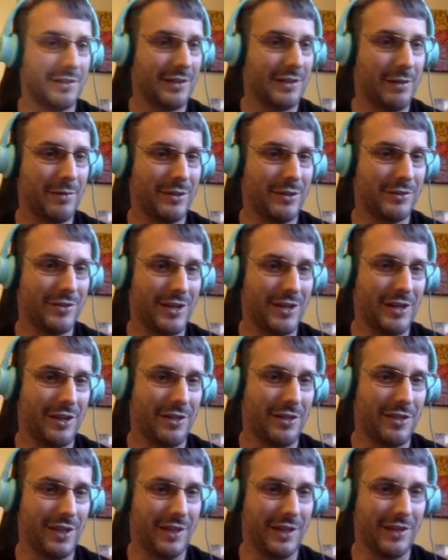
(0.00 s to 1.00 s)
I'm like trying to
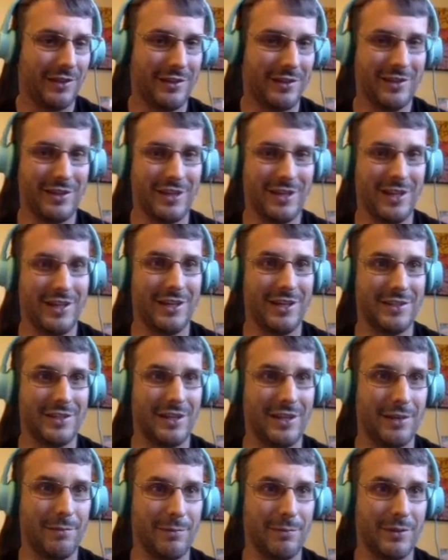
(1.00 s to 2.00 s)
think ahead of
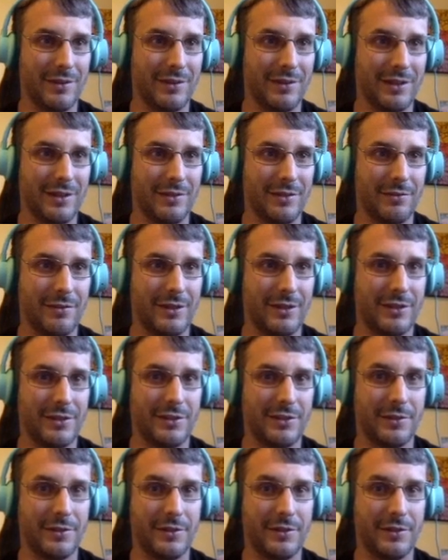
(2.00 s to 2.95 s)
time, but I don't need to.